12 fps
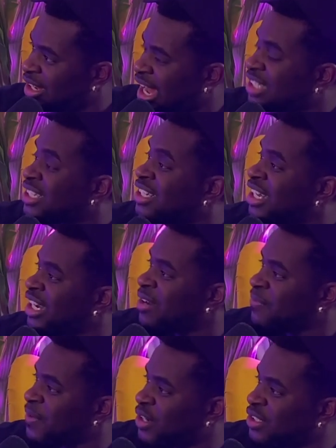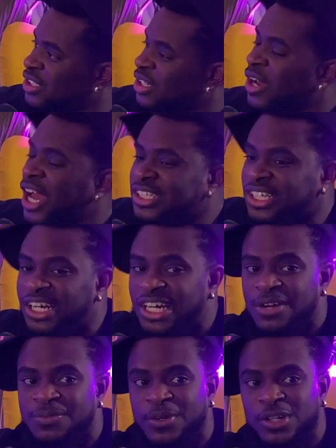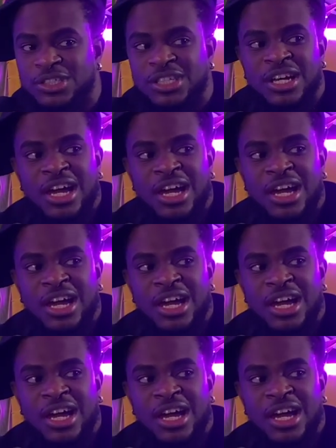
as shout out to Bobby. Ah ah.